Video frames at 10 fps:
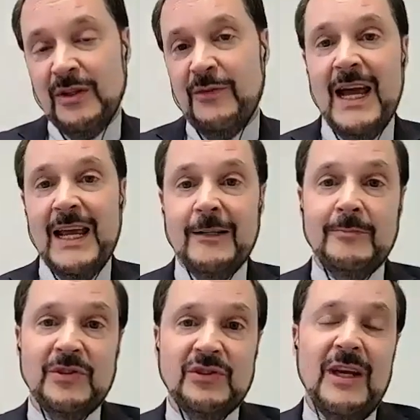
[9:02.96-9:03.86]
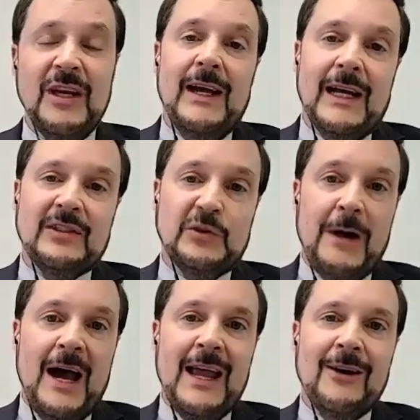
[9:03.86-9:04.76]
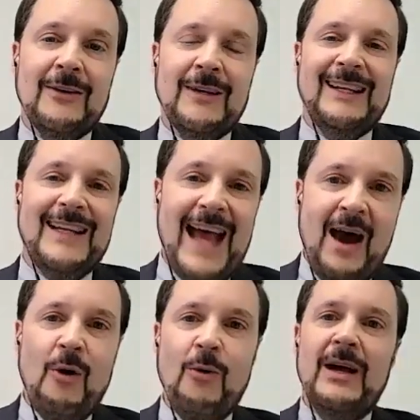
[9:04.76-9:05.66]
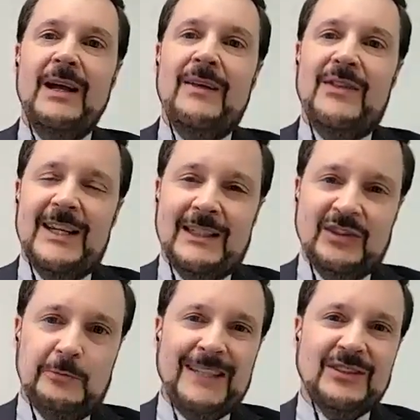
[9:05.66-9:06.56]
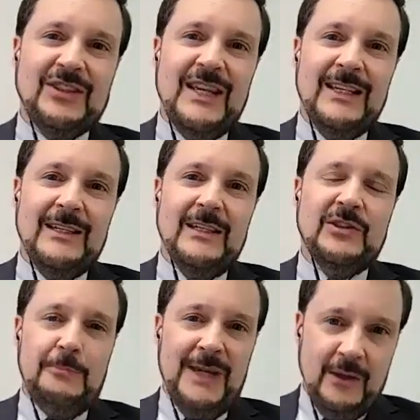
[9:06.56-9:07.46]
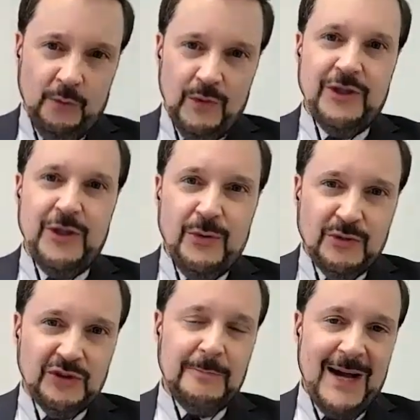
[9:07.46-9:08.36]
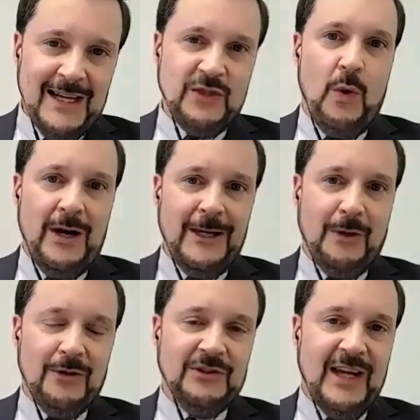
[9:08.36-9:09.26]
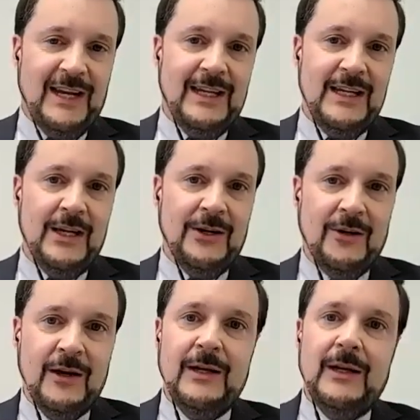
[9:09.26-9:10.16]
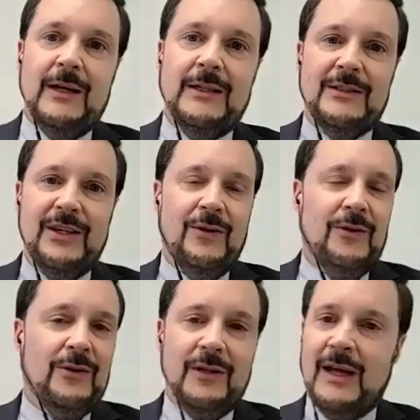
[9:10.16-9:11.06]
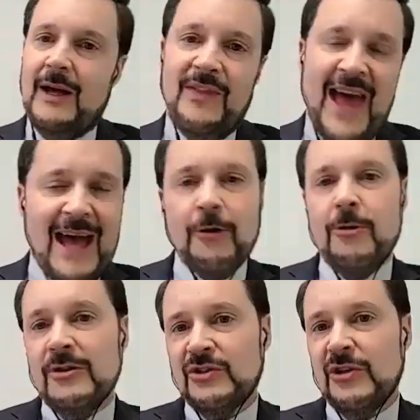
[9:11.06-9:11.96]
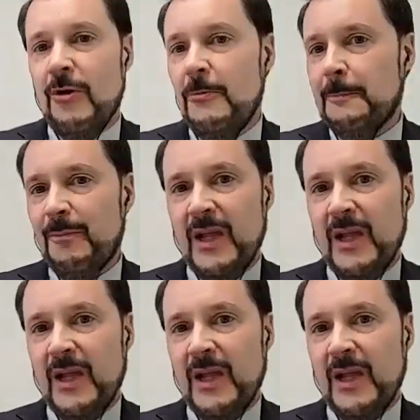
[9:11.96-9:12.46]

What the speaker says: of items expired, and now the expensing is being reduced by 20% a year until that also